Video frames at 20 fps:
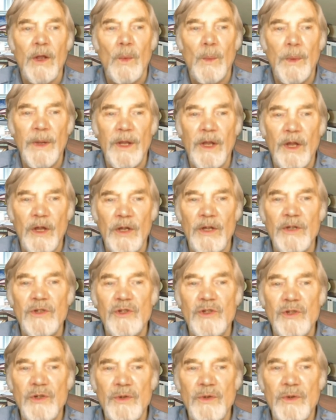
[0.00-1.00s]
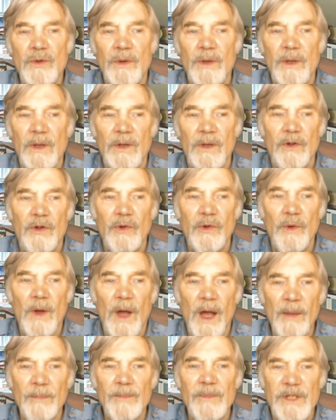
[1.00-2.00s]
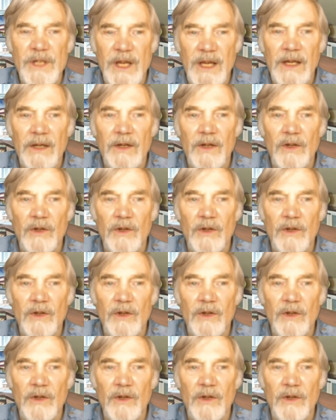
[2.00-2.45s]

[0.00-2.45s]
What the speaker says: We urge you to update